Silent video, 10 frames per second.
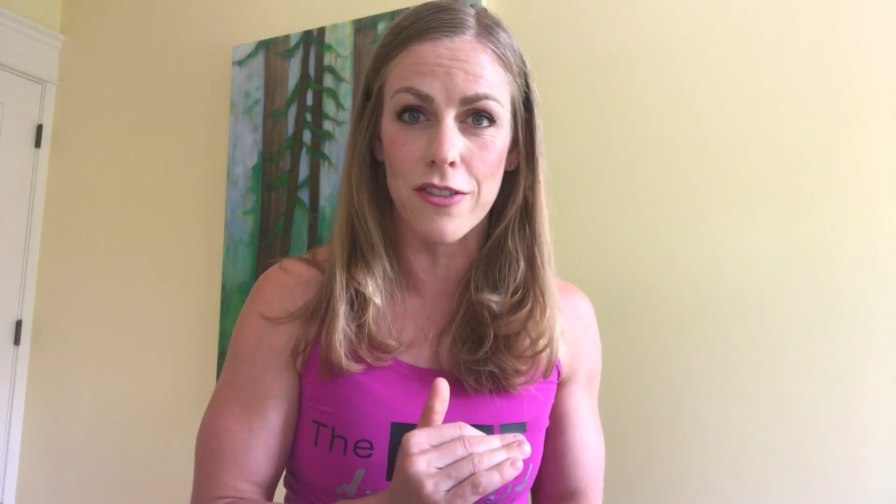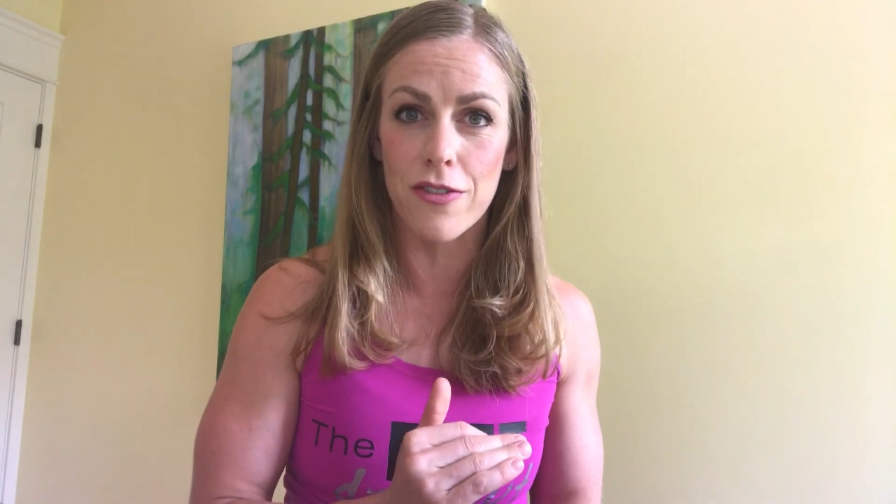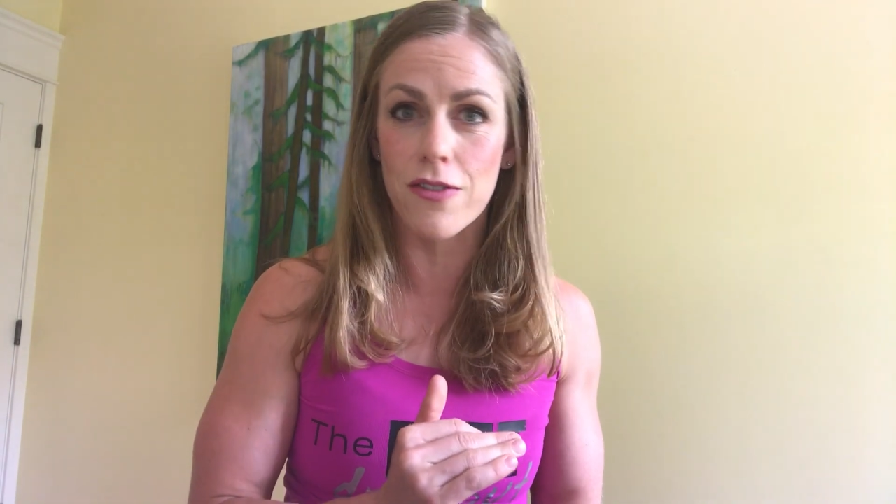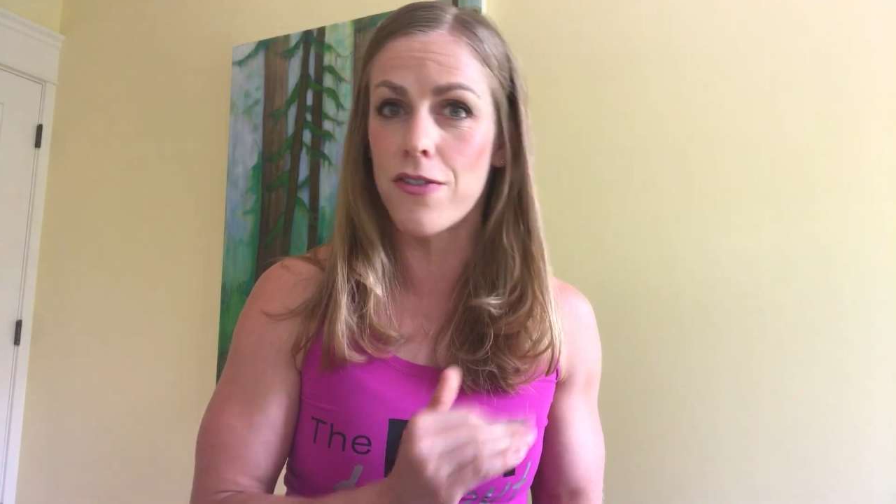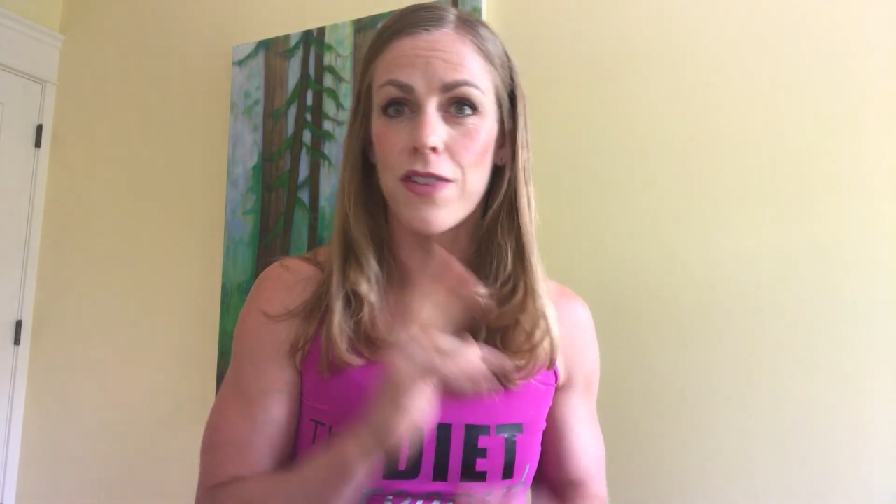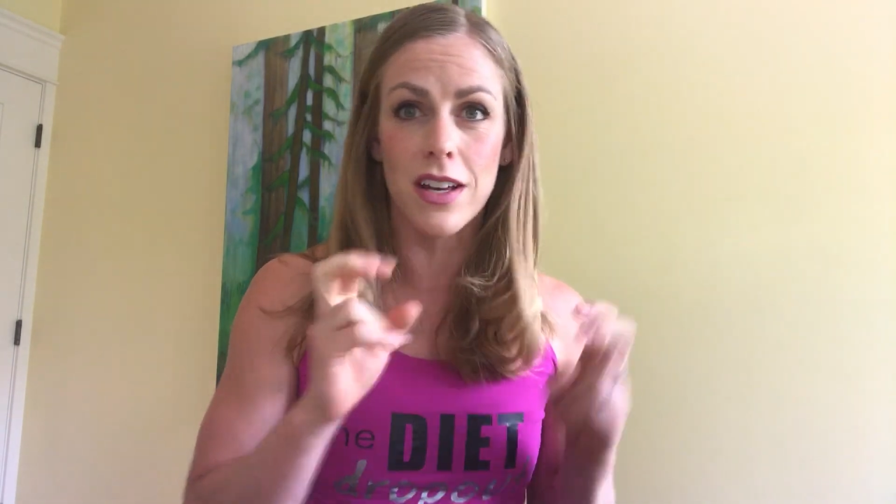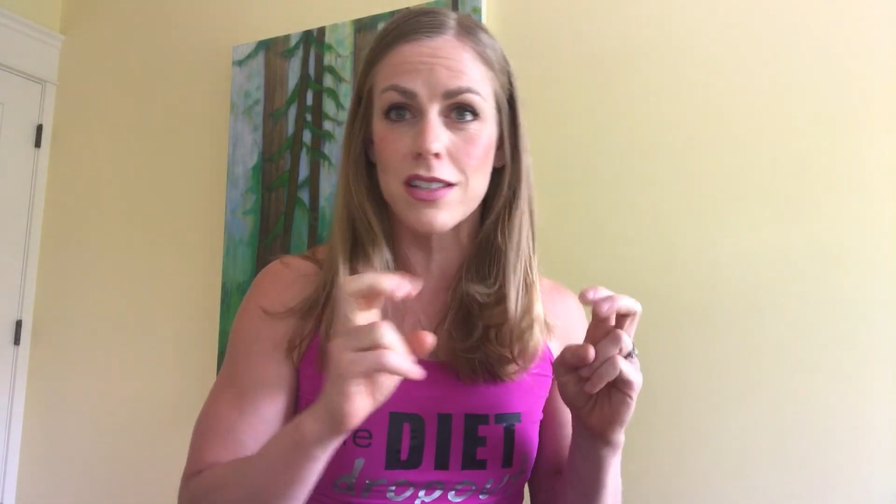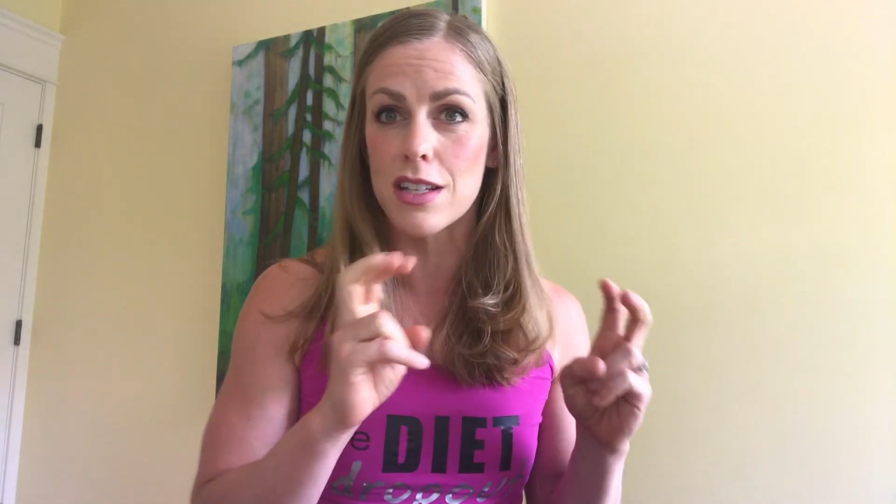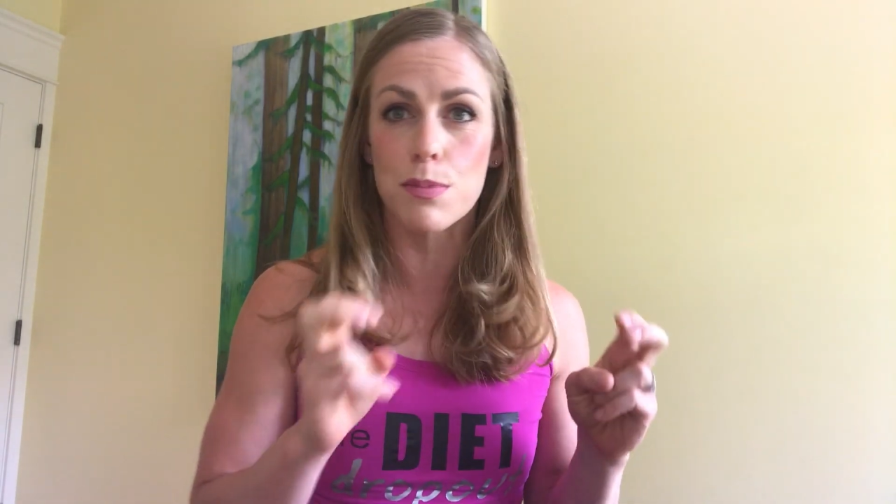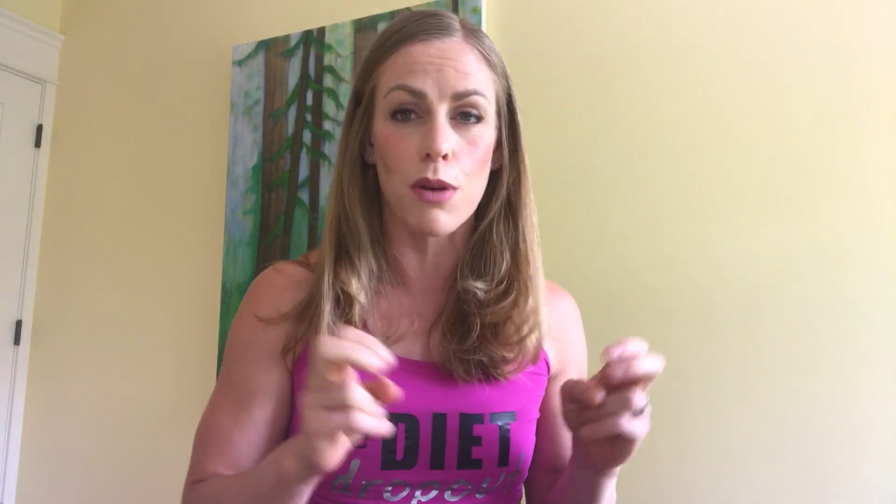to fix
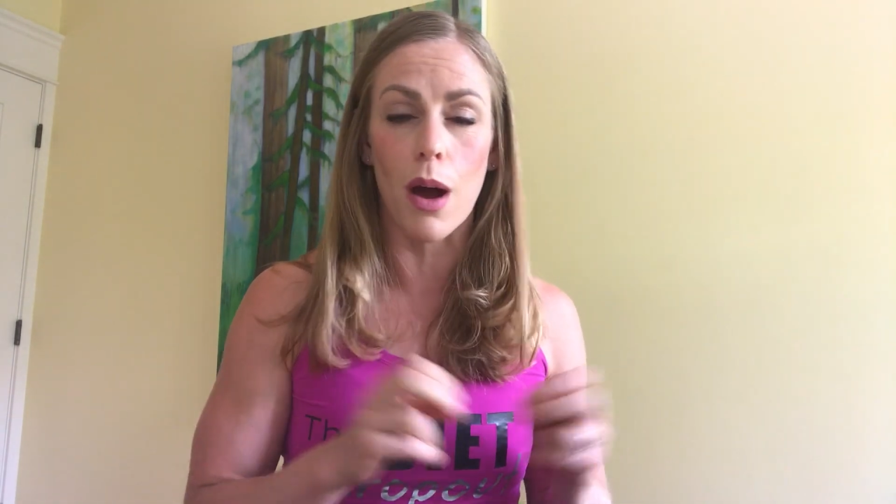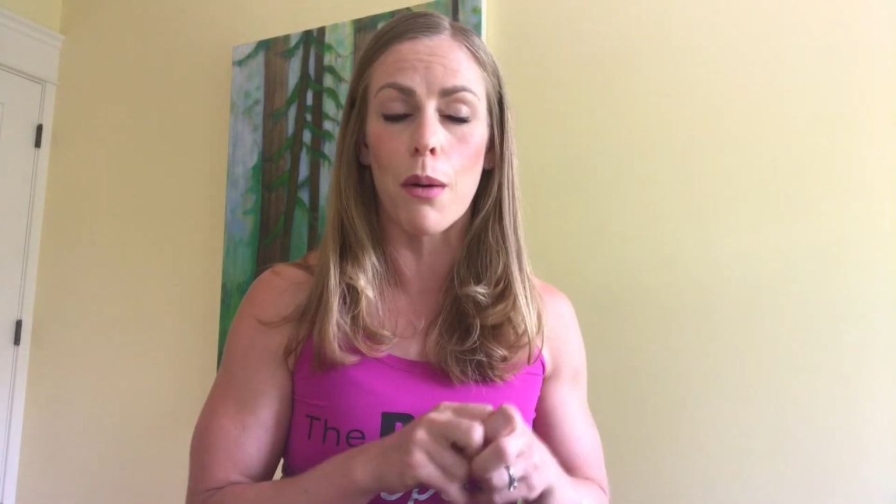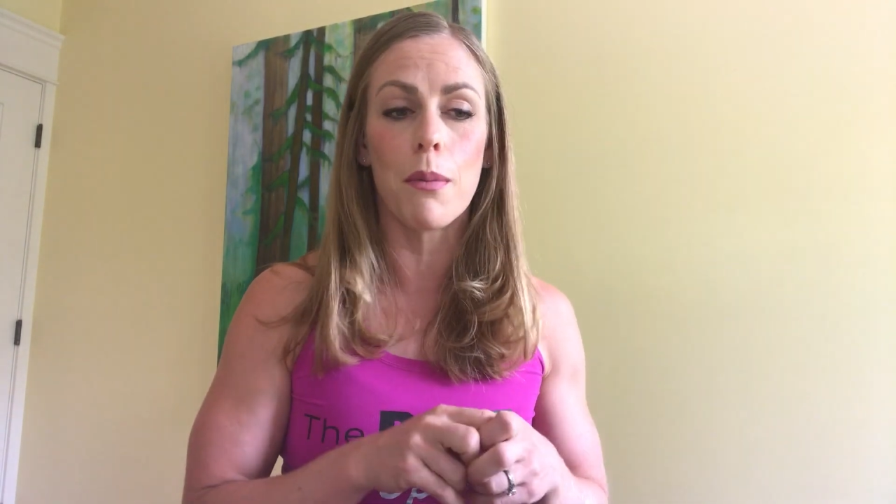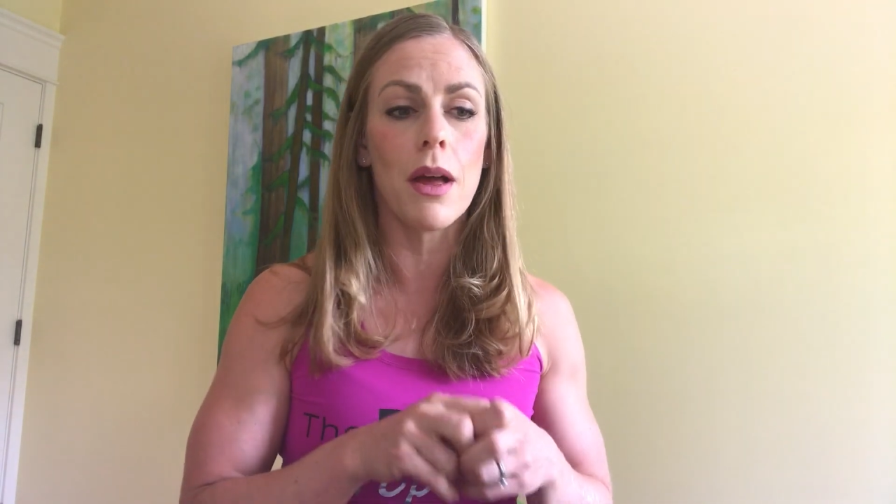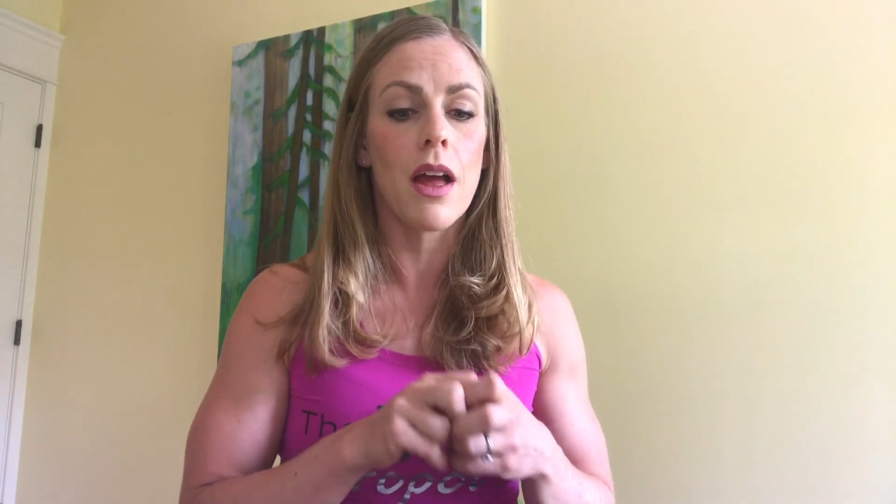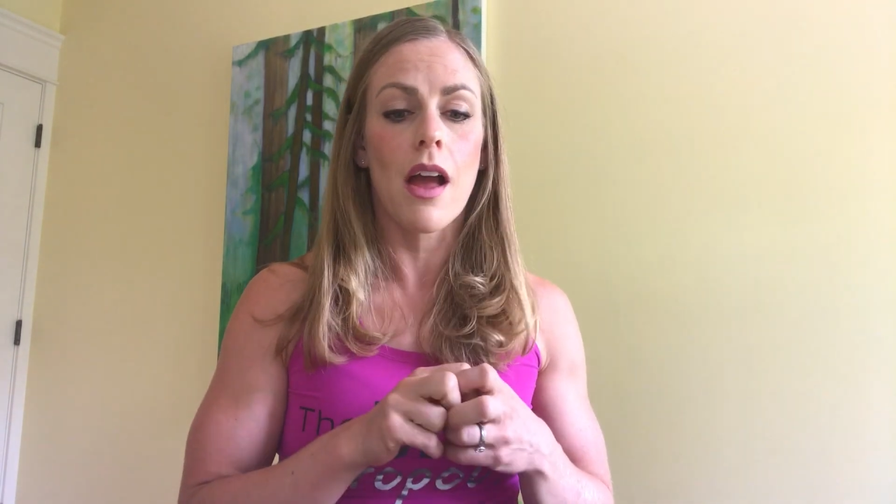this problem,